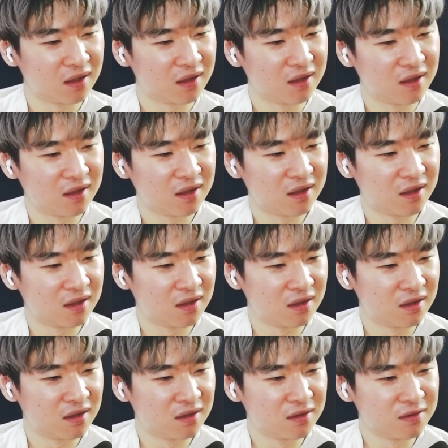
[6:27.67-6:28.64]

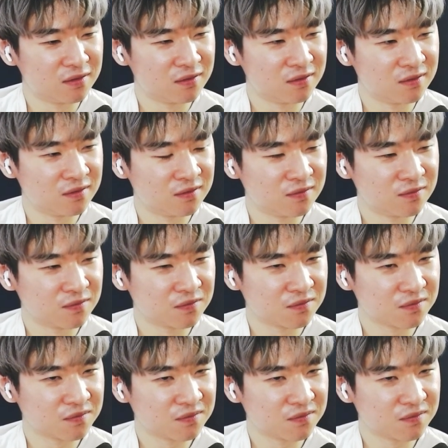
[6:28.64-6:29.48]
Nobody speaks.